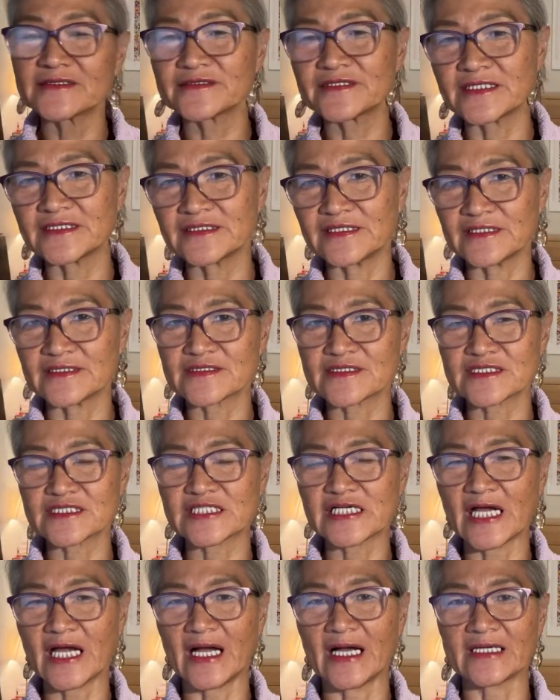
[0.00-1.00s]

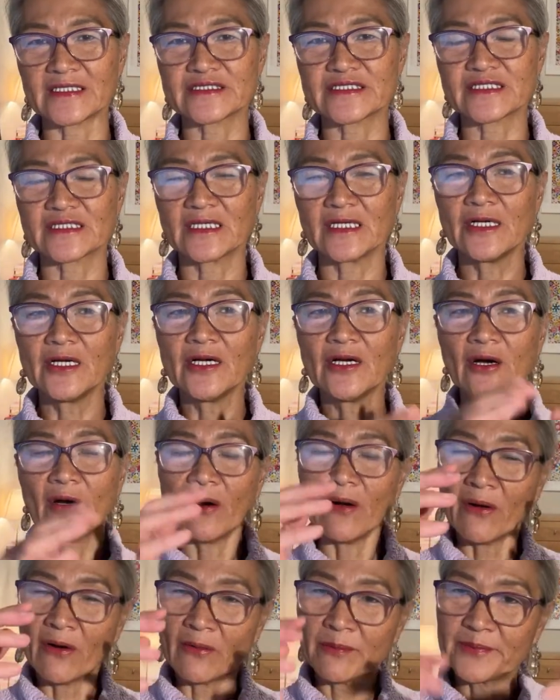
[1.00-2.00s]
discharge
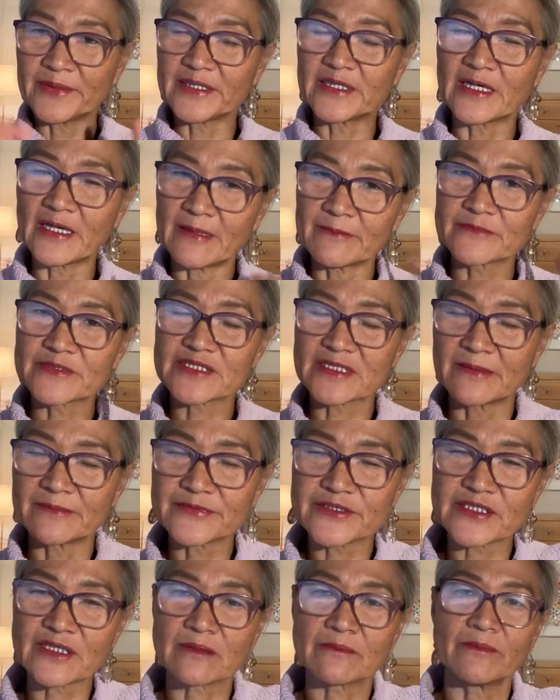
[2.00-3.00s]
or become
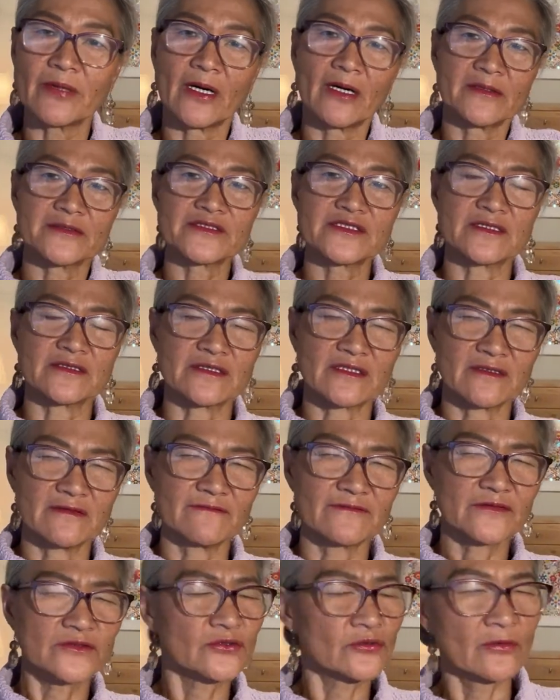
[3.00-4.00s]
something positive.
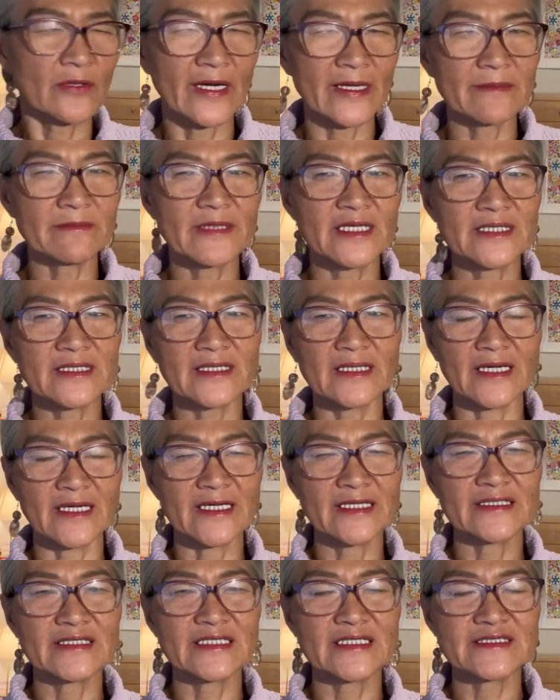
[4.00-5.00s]
Do I make
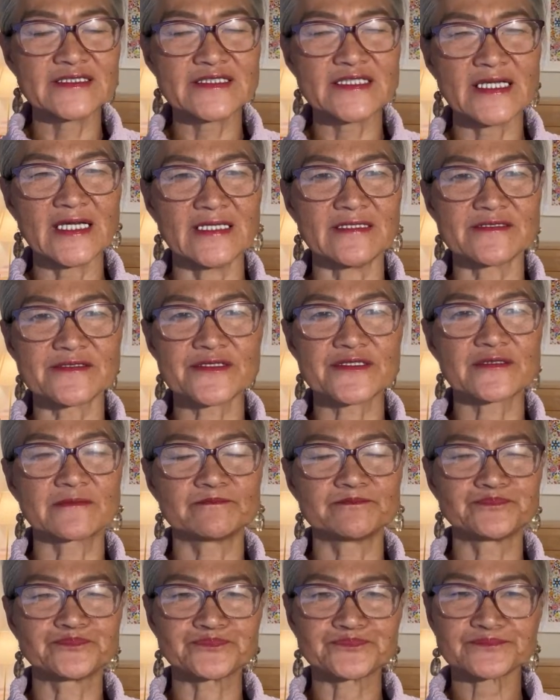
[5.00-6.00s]
any sense?
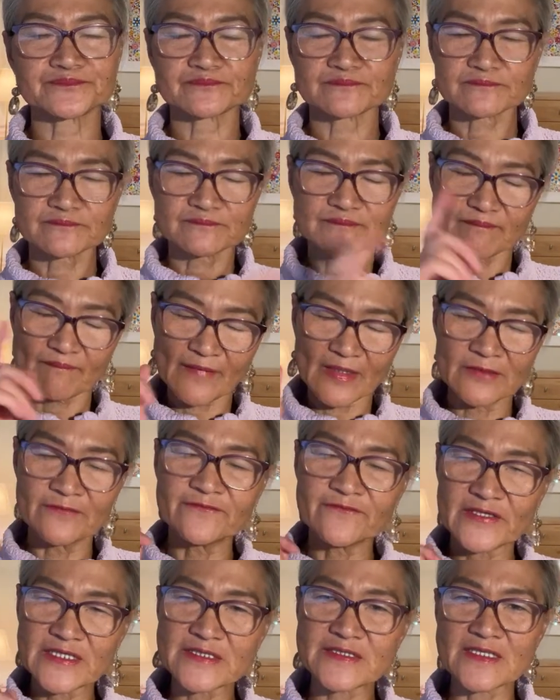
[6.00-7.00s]

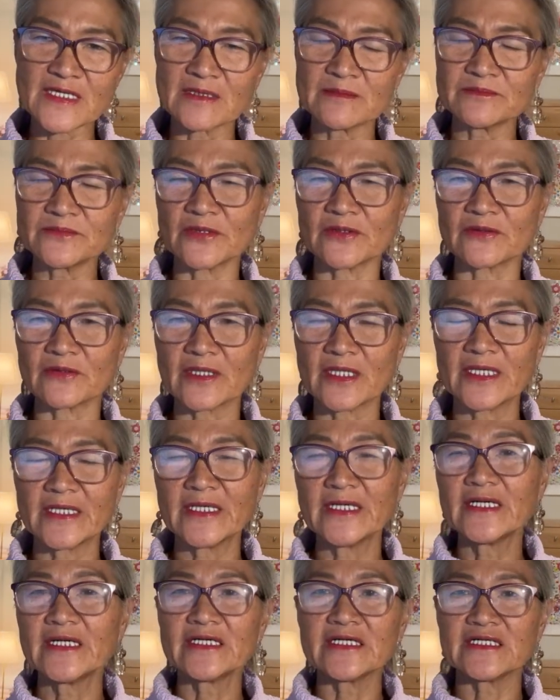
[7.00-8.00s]
For example,
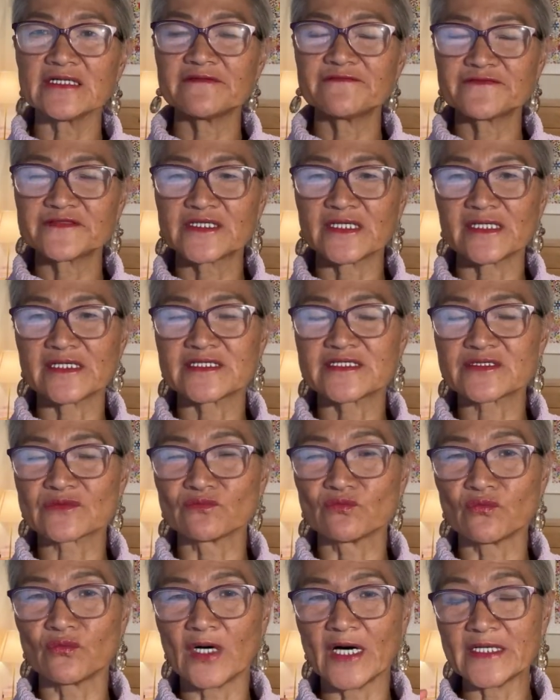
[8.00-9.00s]
if there is
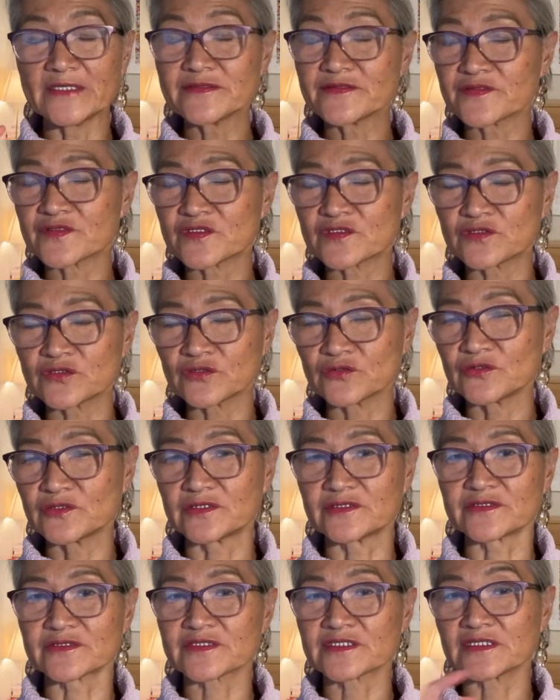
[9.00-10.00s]
one
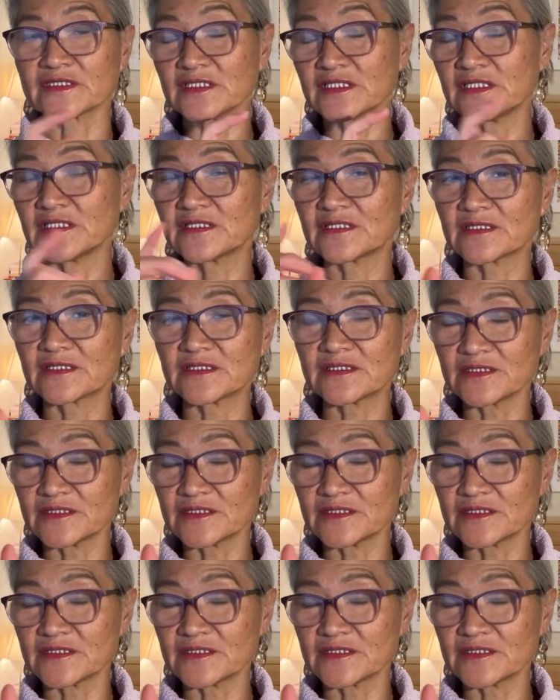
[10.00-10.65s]
student in